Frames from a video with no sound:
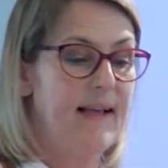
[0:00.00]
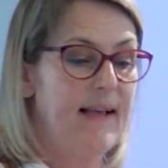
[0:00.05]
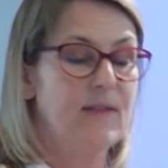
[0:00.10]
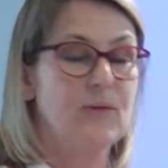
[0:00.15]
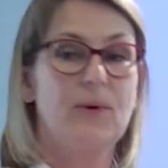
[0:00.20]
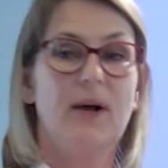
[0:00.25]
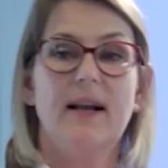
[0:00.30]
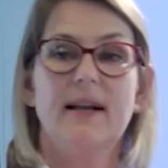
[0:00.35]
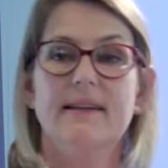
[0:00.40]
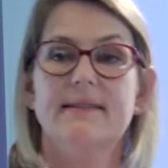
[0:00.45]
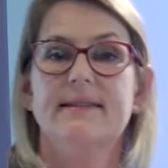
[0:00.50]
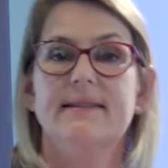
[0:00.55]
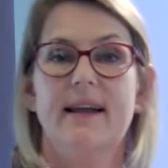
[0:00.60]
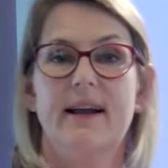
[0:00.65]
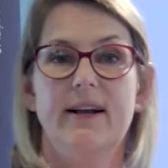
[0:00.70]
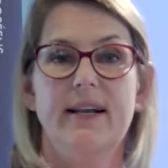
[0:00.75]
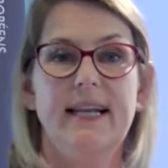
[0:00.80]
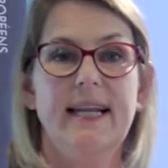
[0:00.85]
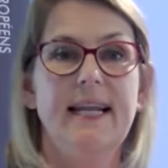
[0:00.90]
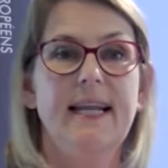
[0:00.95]
as well as
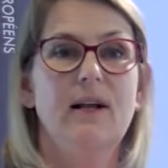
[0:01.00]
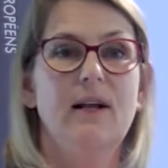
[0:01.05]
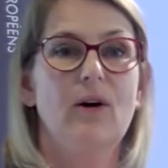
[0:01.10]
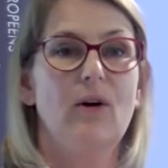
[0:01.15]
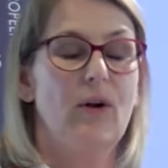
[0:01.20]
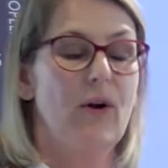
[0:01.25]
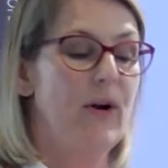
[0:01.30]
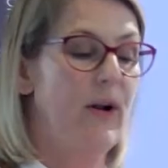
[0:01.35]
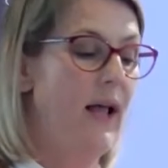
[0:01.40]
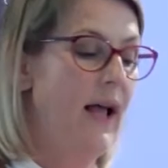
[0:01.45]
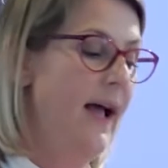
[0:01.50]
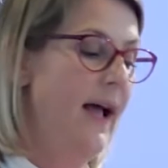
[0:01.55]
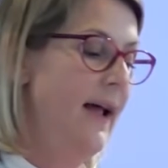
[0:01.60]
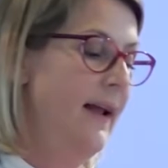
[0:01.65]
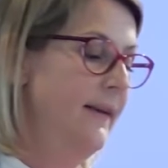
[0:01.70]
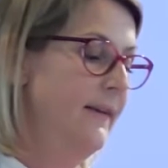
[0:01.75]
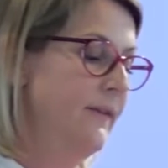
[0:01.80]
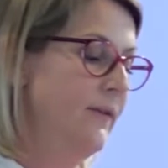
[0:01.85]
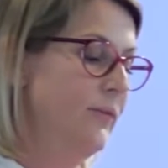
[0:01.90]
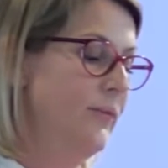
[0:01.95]
their legal
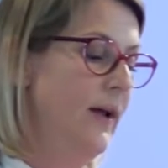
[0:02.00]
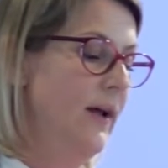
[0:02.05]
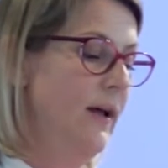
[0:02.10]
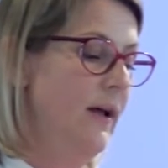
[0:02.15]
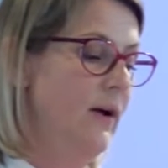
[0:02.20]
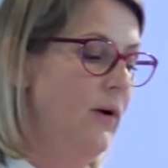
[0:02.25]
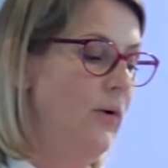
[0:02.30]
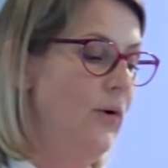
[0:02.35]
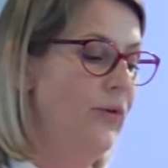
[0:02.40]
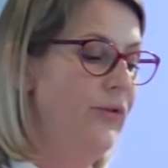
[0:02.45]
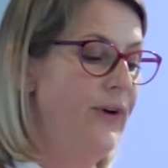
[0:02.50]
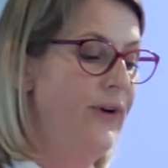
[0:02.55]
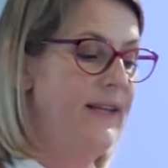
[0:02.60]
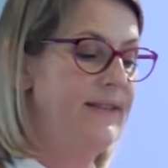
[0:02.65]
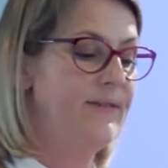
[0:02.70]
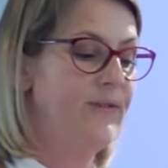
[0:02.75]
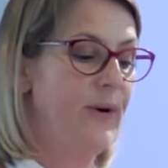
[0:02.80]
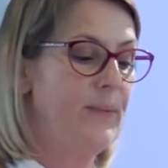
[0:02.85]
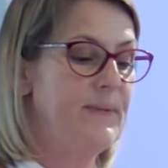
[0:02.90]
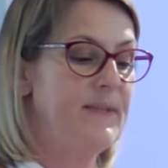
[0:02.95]
and
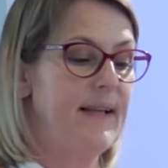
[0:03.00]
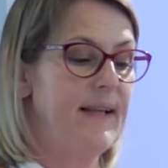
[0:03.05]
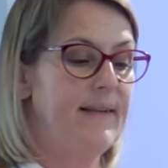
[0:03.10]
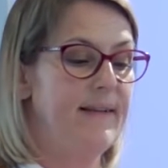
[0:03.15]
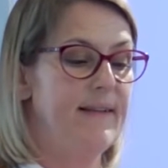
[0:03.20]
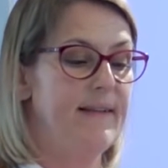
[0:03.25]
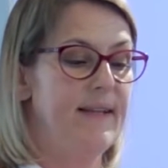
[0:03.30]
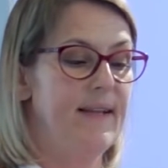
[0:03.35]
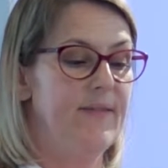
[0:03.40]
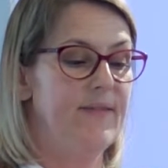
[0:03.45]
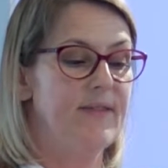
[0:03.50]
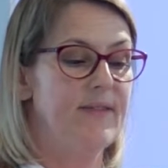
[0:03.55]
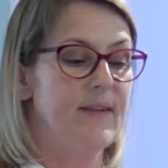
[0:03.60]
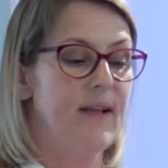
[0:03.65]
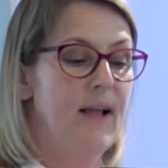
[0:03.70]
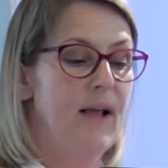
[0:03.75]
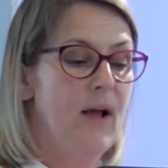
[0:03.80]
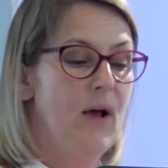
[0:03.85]
authorized representatives,